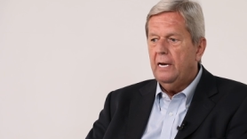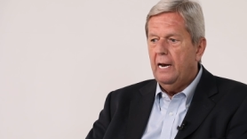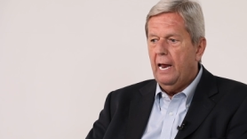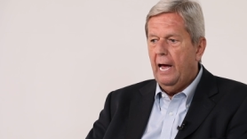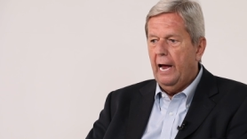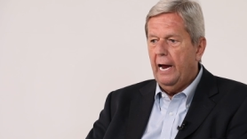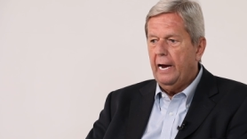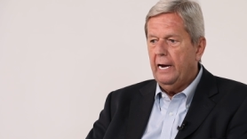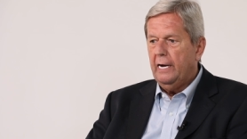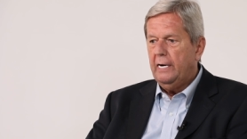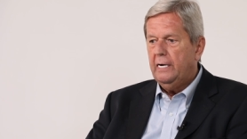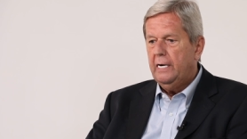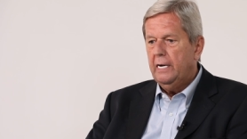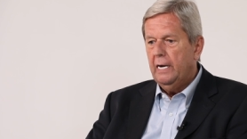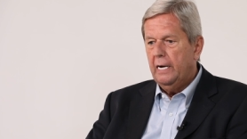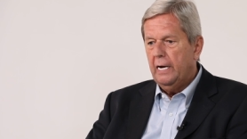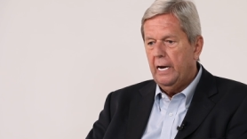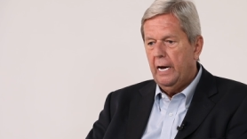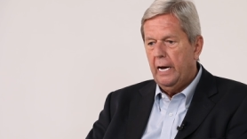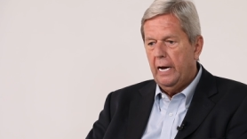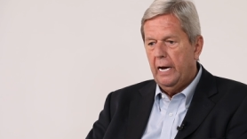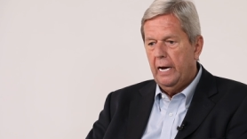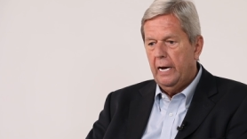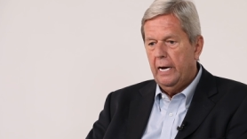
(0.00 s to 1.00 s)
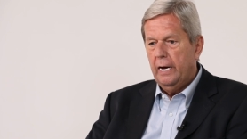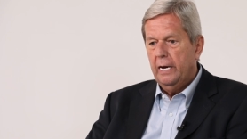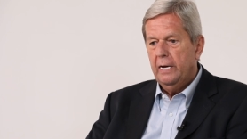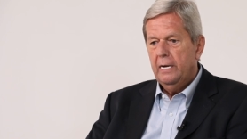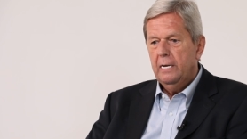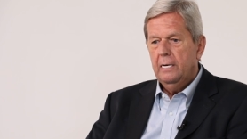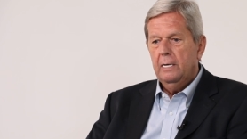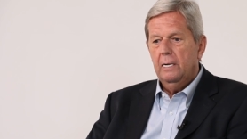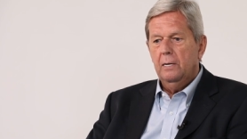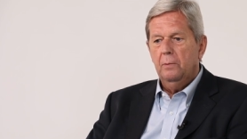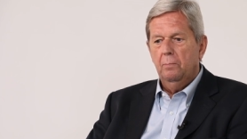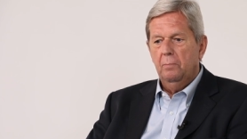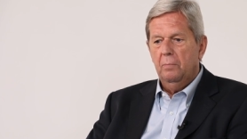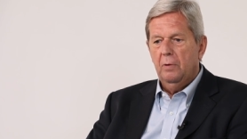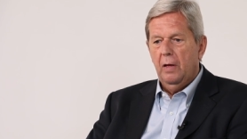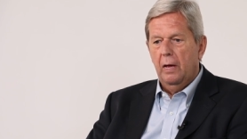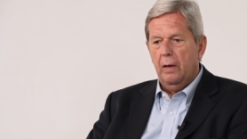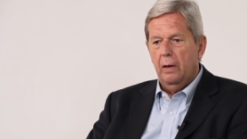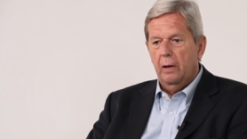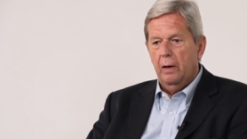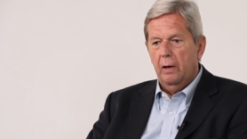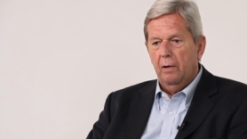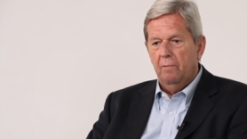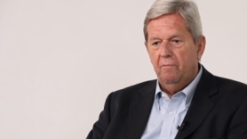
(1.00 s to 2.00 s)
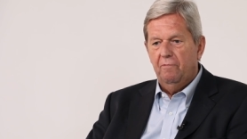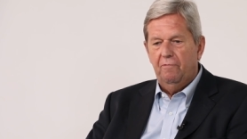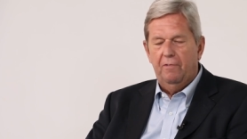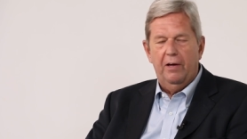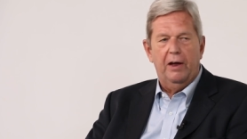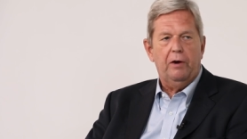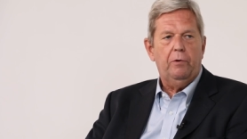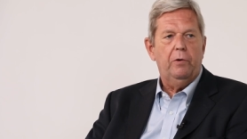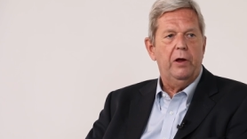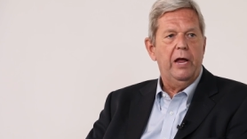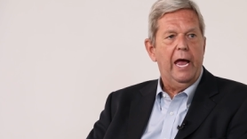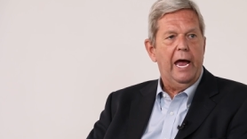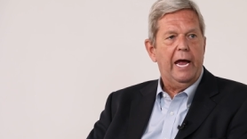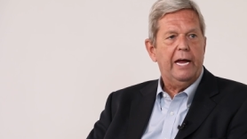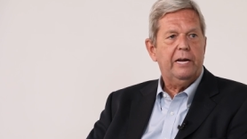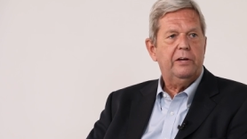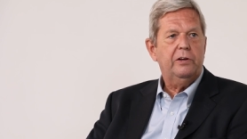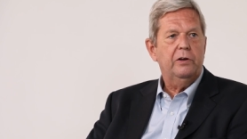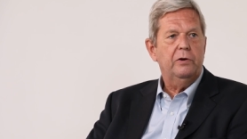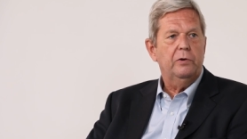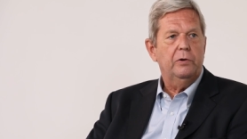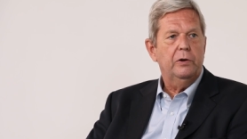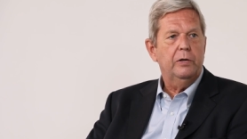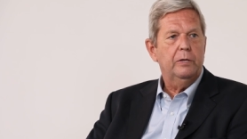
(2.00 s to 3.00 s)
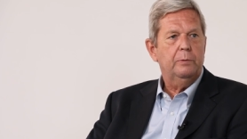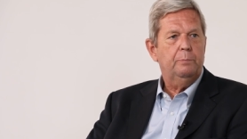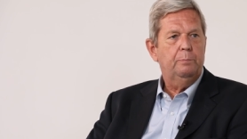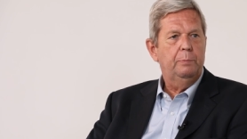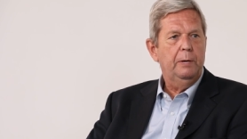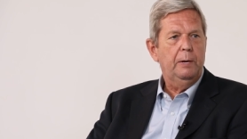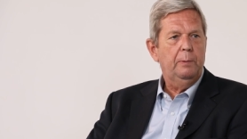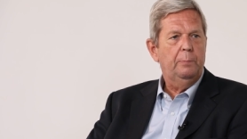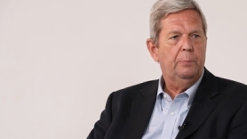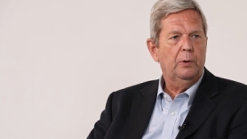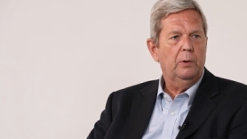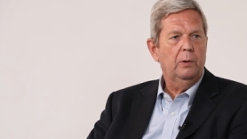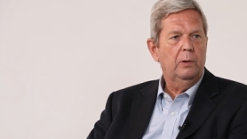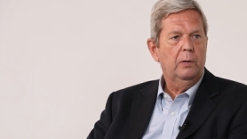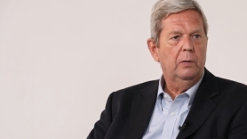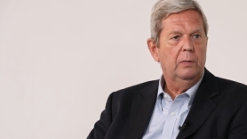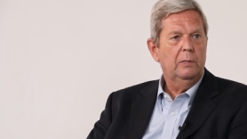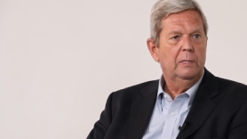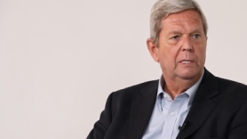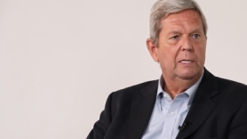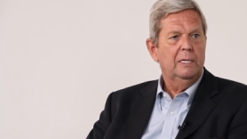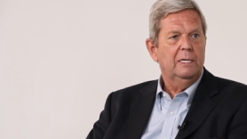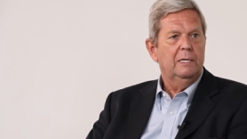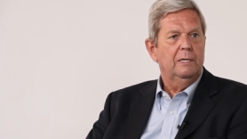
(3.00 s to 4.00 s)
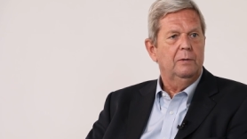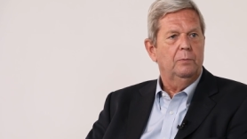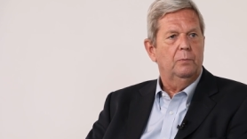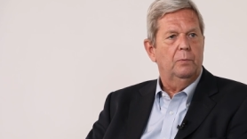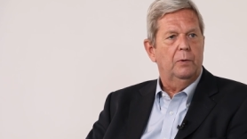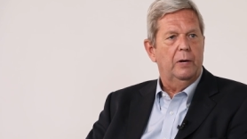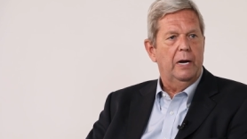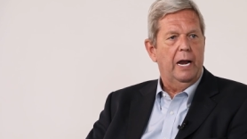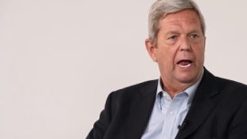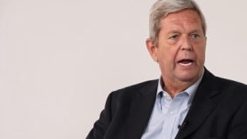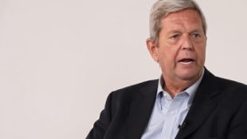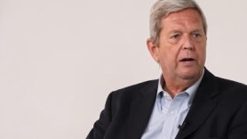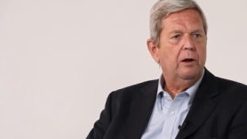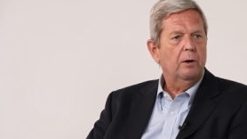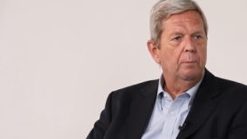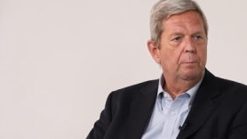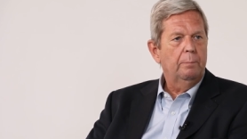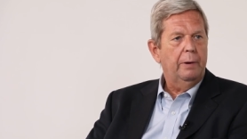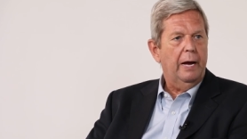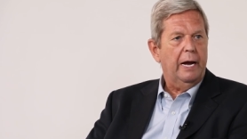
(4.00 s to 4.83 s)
like uh, uh very accurate people. When I come